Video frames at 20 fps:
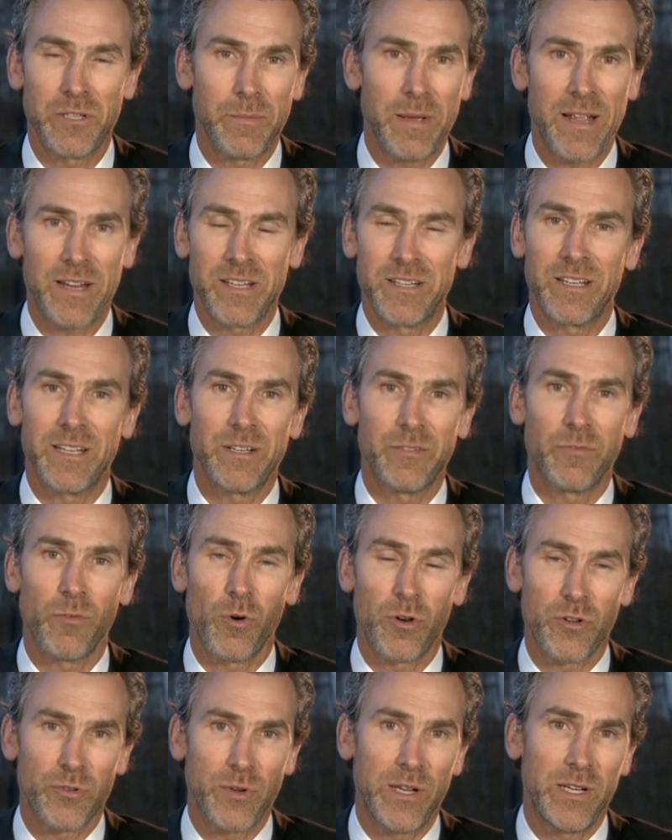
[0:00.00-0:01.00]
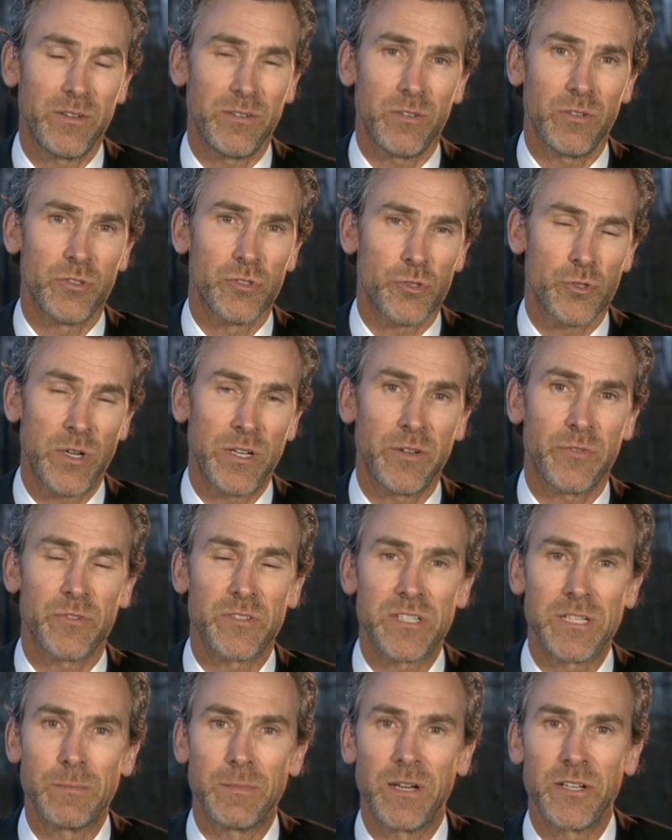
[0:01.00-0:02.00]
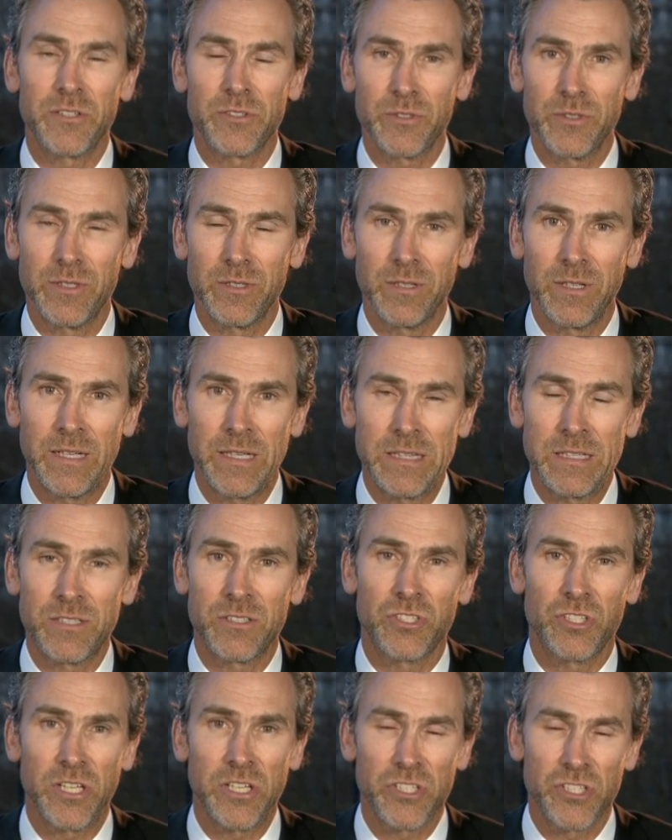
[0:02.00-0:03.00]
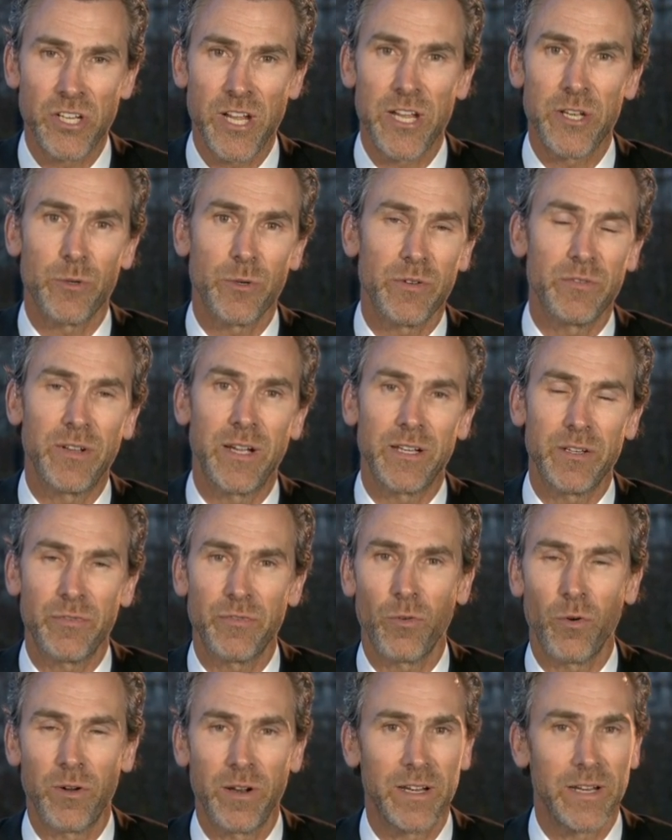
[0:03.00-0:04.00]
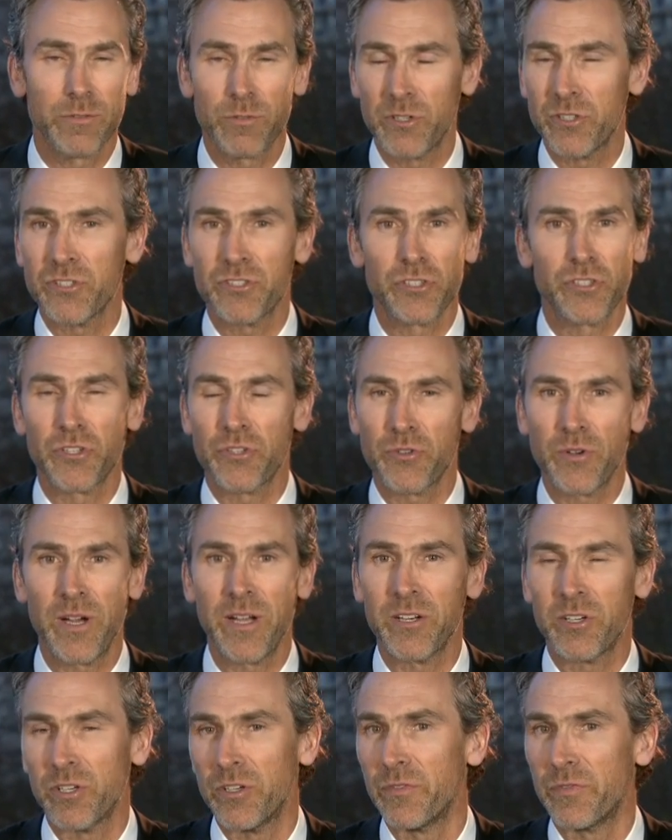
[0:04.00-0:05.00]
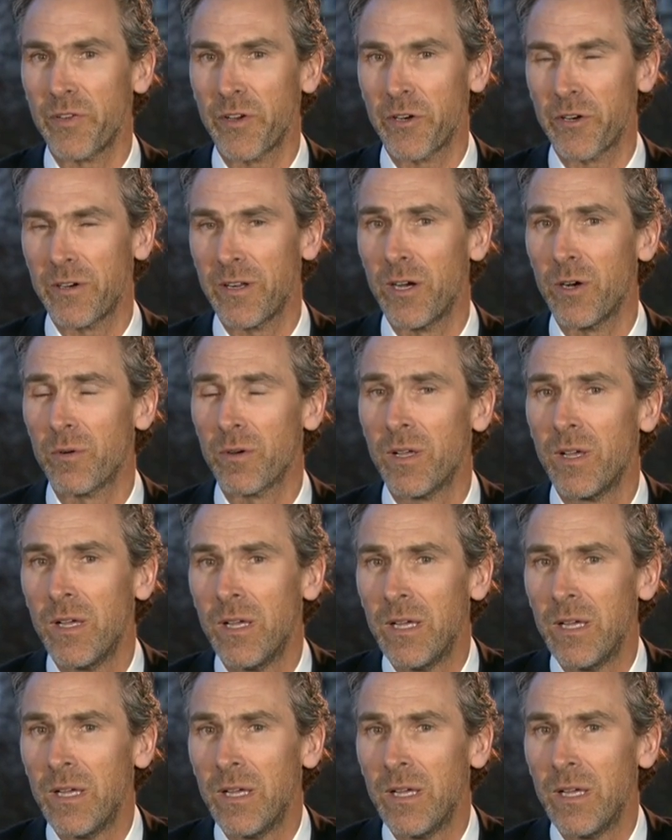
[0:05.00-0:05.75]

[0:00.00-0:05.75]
back in '94. Traded for Tim Hunter in January of '94. I never understood the trade, couldn't figure it out,